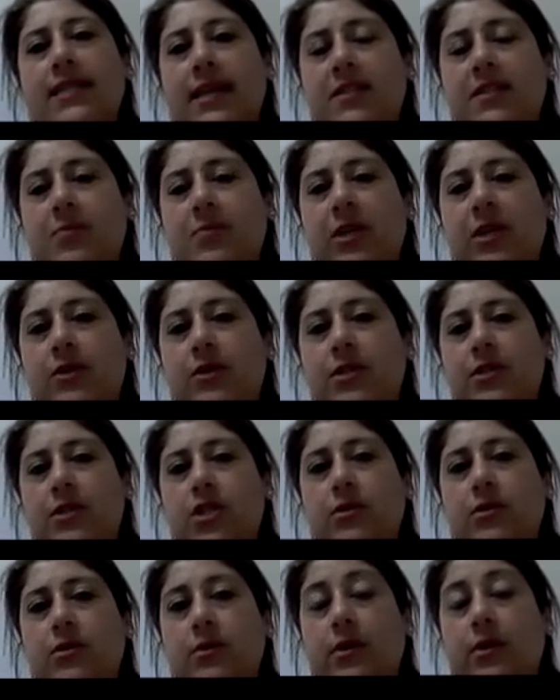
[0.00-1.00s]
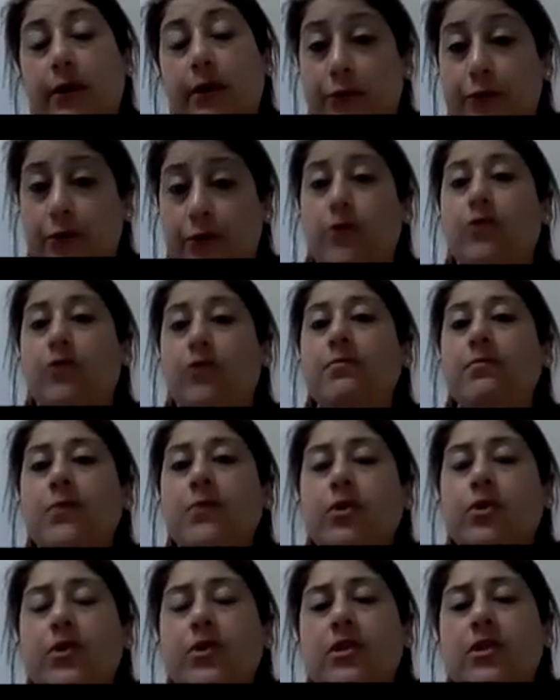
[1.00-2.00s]
How can the text be used to
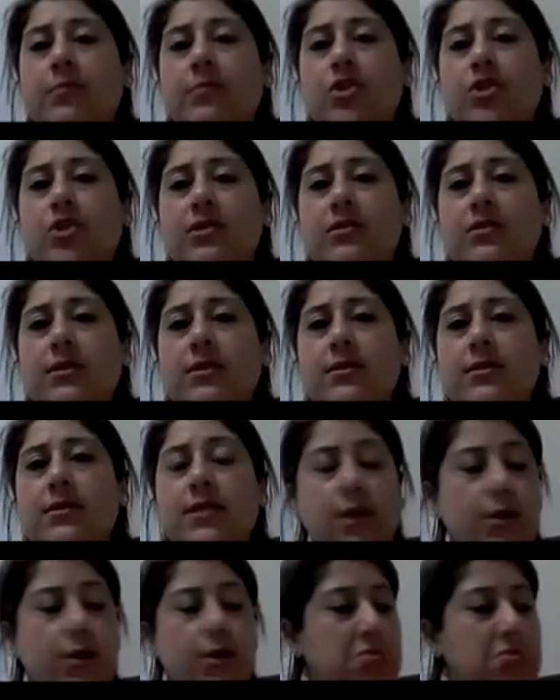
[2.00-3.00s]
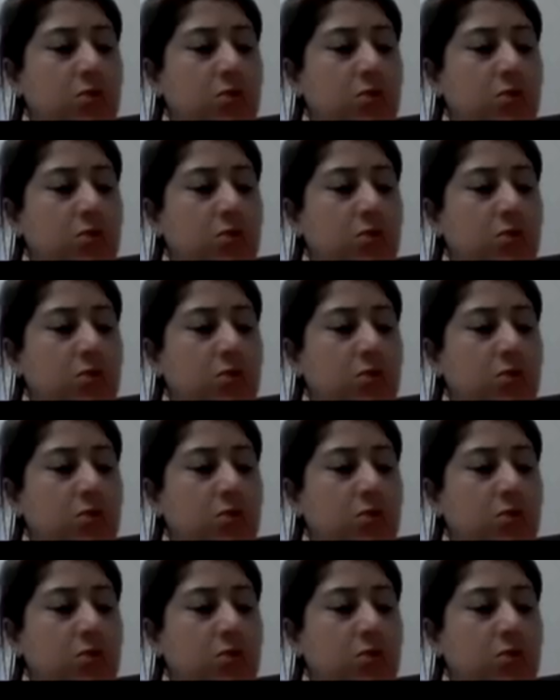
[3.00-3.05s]
affirm your assumptions?